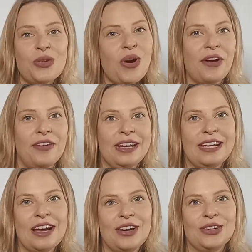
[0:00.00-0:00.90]
You are
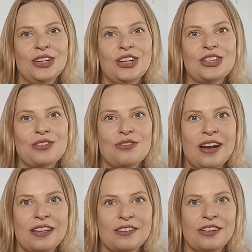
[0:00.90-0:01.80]
ready now to
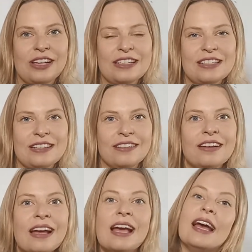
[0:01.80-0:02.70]
find your volunteer.